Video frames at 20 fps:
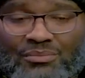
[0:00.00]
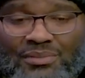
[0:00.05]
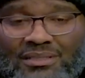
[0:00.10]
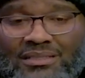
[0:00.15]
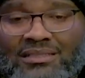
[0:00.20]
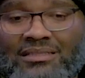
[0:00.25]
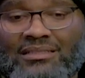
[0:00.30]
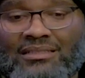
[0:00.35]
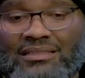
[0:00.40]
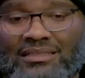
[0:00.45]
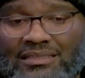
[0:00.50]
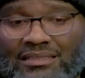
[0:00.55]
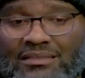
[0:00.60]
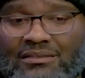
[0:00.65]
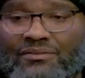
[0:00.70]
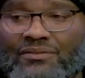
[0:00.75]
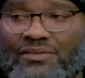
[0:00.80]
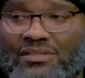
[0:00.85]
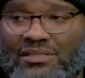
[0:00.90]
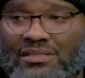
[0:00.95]
but the
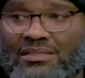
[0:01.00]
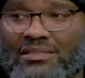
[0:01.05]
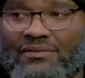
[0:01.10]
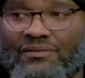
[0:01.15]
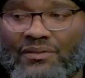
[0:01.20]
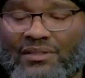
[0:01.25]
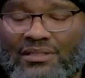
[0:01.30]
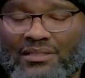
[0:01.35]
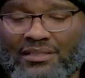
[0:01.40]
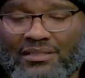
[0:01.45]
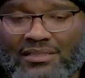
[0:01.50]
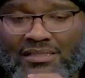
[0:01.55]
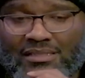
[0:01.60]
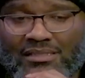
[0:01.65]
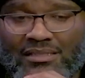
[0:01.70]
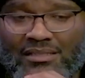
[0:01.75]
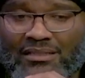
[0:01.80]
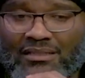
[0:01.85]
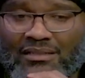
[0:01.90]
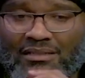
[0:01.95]
need for significance,
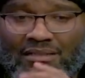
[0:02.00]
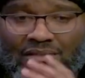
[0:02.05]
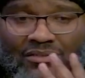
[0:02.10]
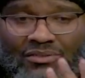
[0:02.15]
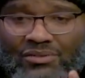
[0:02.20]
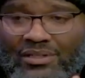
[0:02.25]
mm-hmm.